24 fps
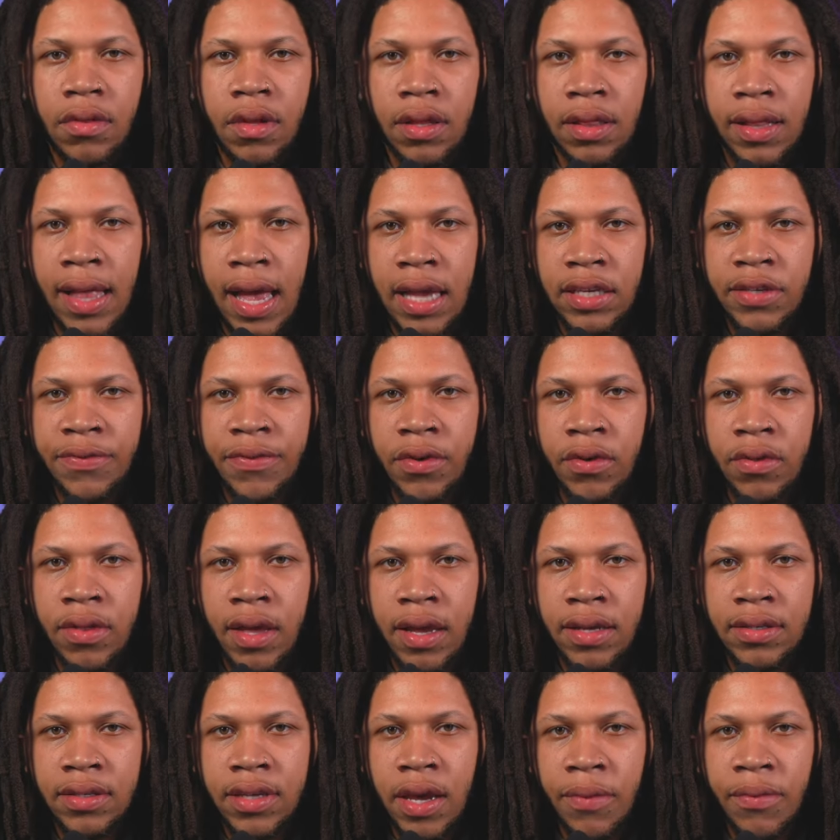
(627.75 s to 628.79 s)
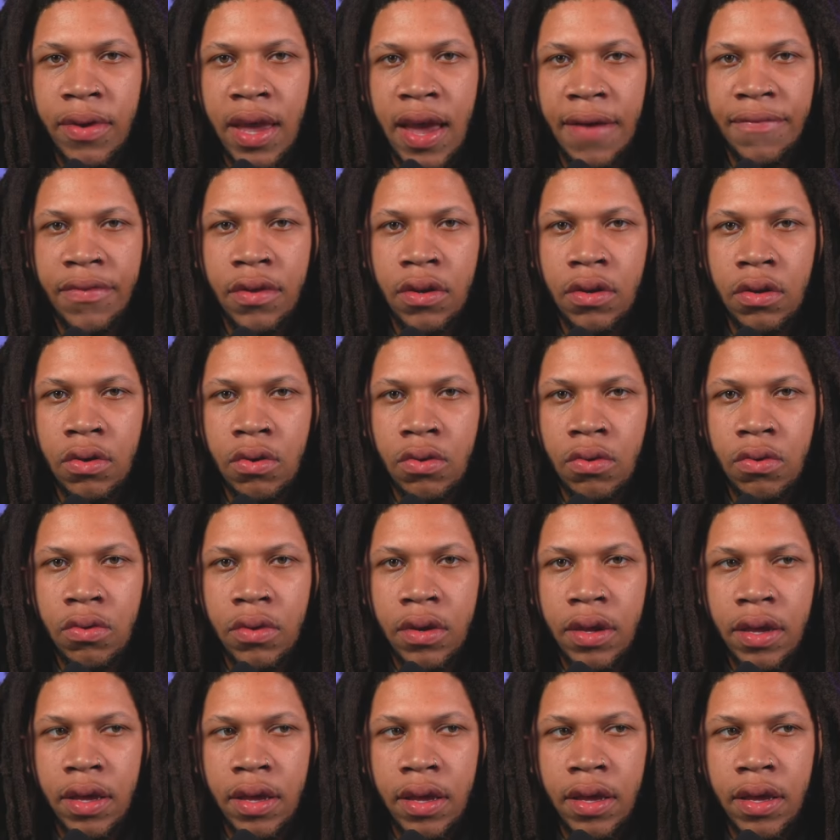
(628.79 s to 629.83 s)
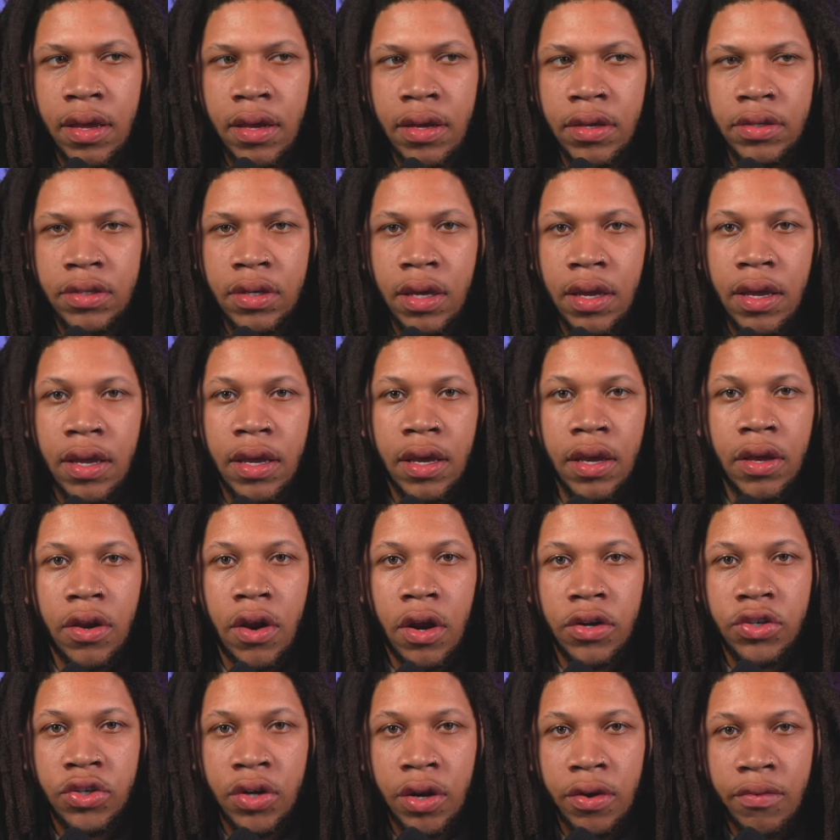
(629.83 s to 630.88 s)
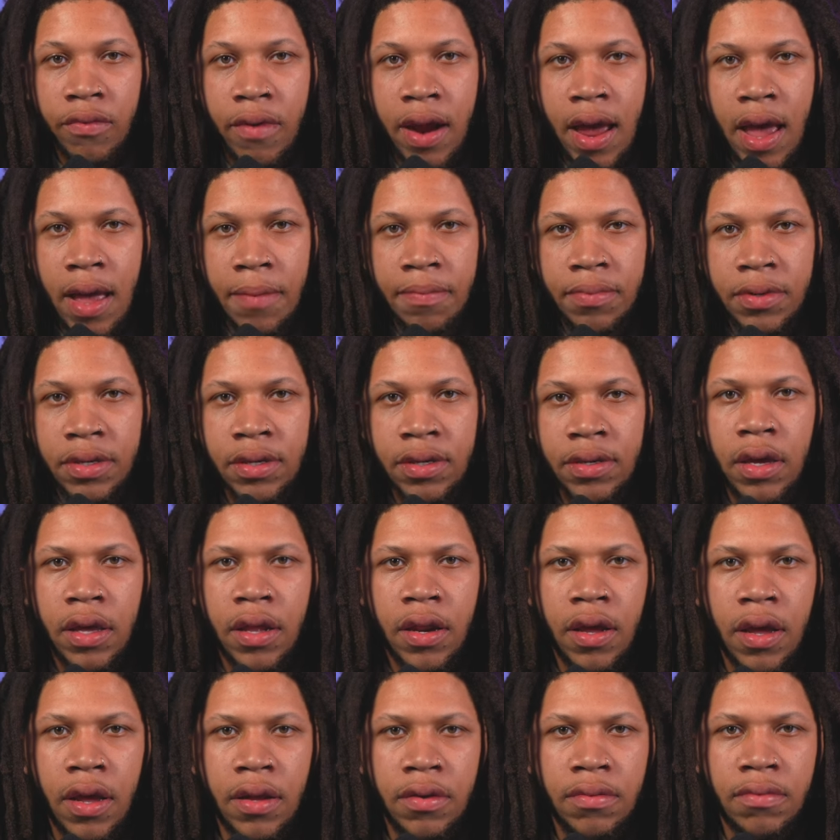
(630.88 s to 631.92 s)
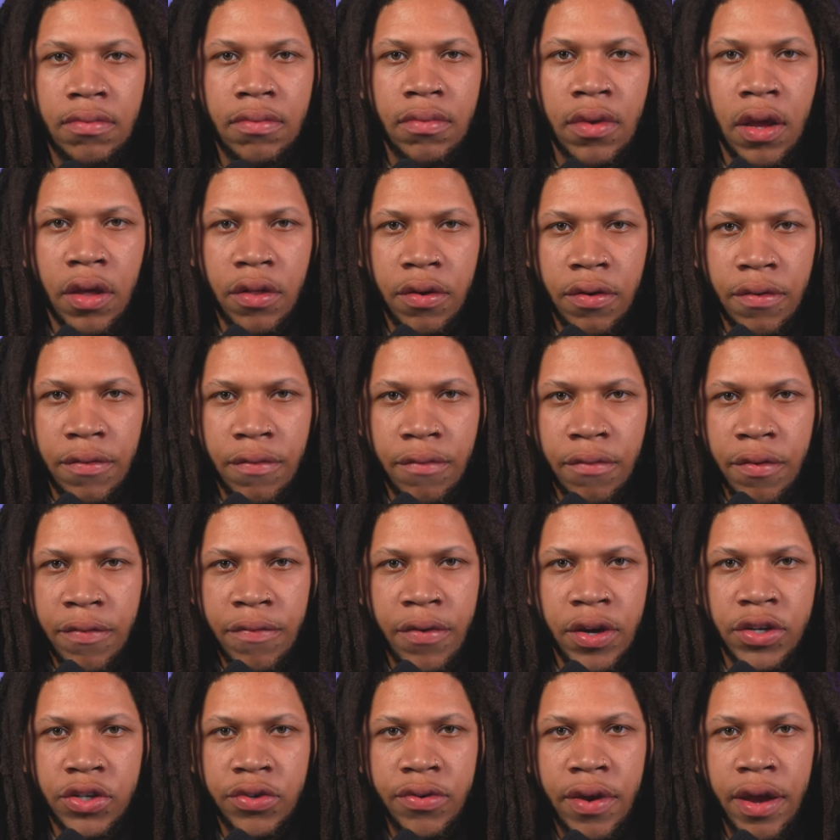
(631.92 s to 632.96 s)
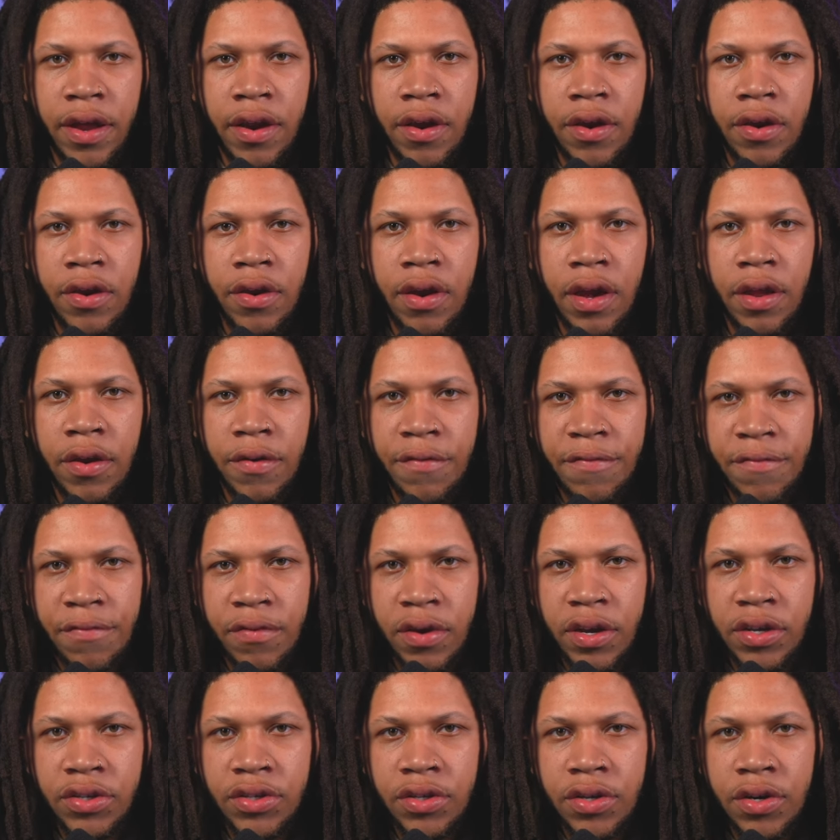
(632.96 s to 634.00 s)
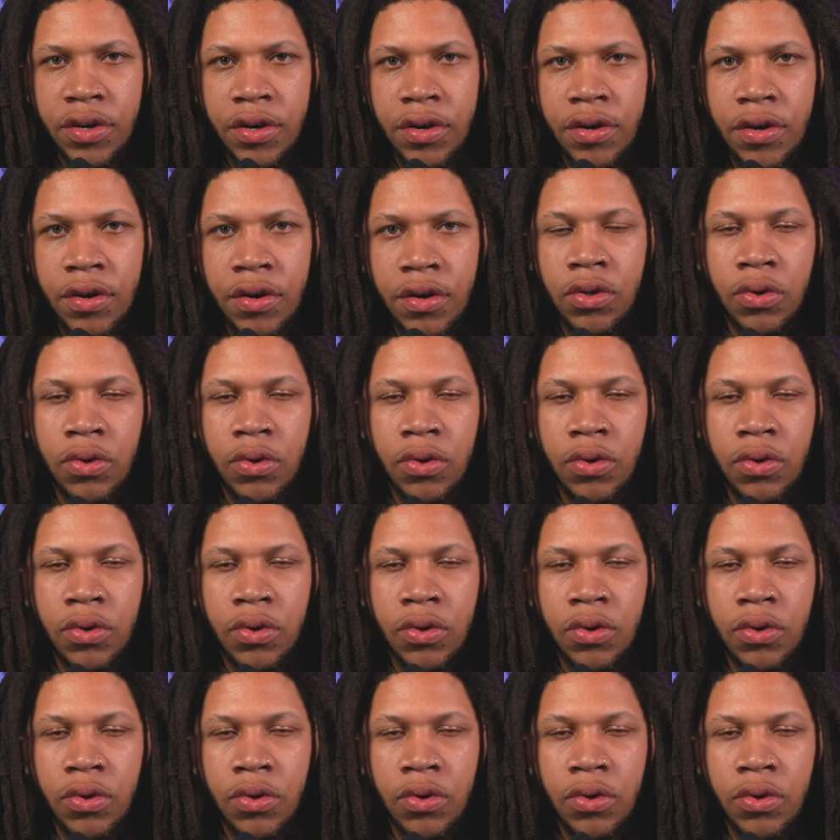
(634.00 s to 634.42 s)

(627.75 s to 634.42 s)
The last few things that we have to do is get our truck wrapped, get another refrigerator and a freezer,